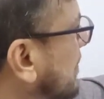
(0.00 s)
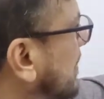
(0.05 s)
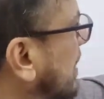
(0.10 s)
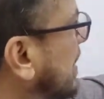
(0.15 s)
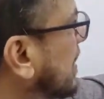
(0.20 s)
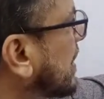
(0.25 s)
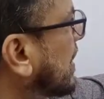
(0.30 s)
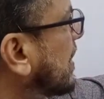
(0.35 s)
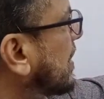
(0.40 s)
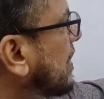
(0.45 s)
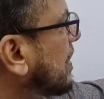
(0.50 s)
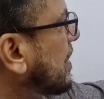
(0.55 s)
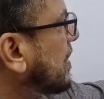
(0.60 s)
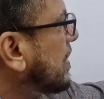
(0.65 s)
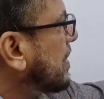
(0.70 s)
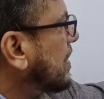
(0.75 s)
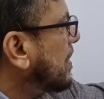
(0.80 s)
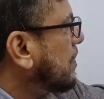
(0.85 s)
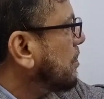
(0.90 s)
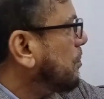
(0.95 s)
than the
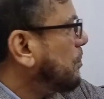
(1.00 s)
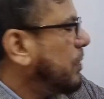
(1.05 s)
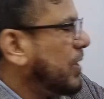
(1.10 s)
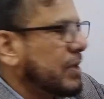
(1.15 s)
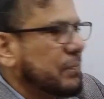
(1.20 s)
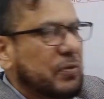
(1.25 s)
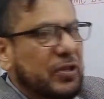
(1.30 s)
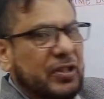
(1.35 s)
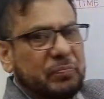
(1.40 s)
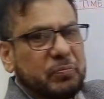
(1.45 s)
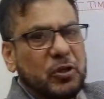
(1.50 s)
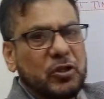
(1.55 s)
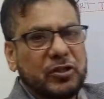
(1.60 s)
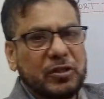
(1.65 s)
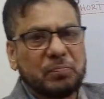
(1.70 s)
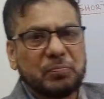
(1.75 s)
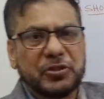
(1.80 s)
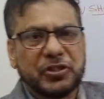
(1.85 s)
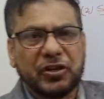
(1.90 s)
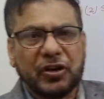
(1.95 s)
permissible
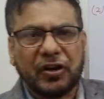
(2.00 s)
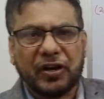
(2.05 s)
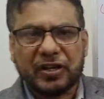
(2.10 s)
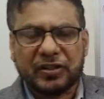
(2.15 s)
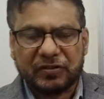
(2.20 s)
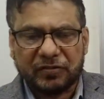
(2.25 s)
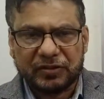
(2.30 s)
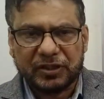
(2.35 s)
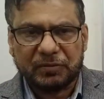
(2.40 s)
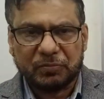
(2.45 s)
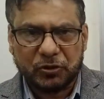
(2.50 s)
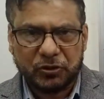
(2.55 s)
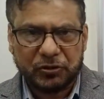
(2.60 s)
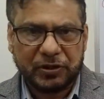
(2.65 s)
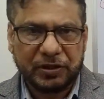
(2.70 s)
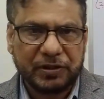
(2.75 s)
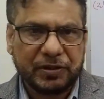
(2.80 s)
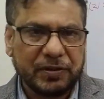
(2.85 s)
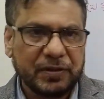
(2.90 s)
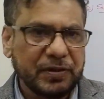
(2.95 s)
temperature rise of the motor.
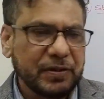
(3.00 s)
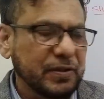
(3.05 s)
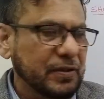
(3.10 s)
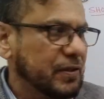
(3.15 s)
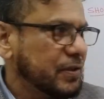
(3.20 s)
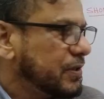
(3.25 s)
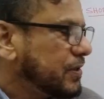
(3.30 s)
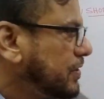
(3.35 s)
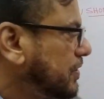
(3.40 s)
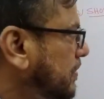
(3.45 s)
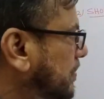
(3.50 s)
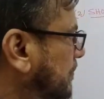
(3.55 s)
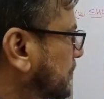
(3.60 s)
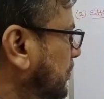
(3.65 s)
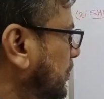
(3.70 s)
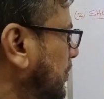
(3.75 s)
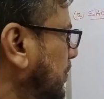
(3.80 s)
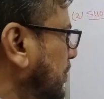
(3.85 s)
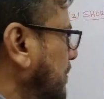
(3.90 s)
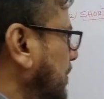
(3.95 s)

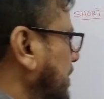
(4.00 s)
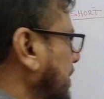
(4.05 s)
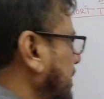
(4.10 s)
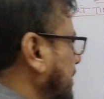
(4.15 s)
So